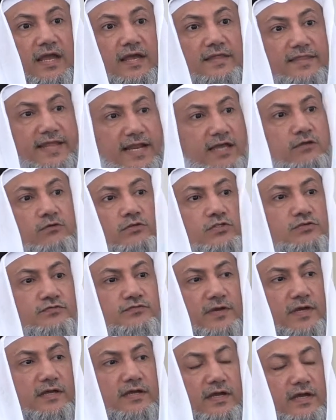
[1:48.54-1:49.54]
The language
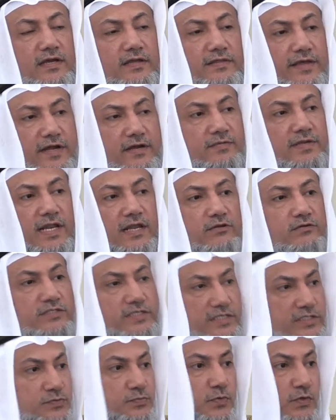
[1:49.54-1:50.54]
of uh, uh, the Arabic language
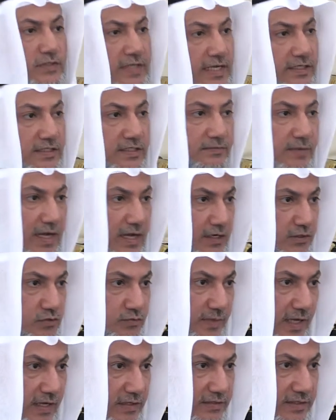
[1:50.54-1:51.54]
is protected by Allah
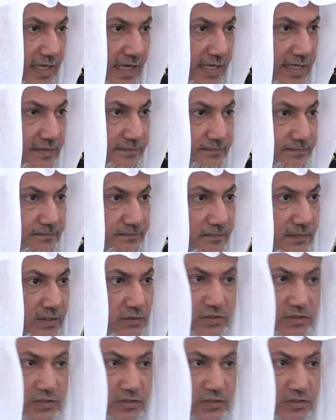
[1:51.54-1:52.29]
subhanahu wa ta'ala.